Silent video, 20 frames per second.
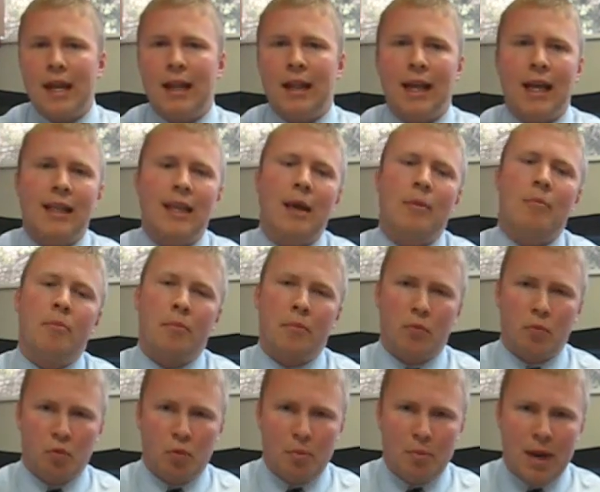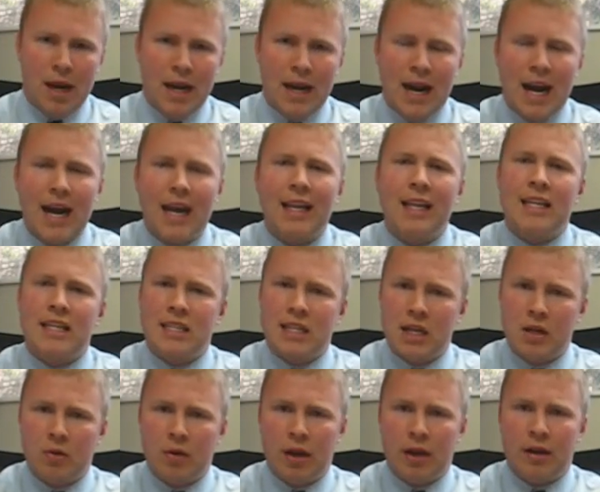let them remain highly
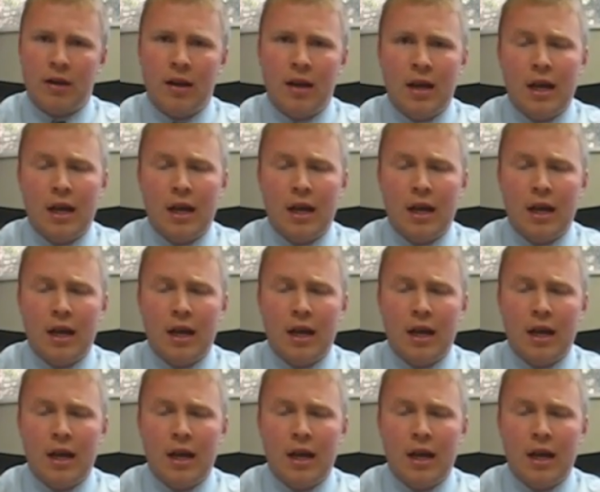secret.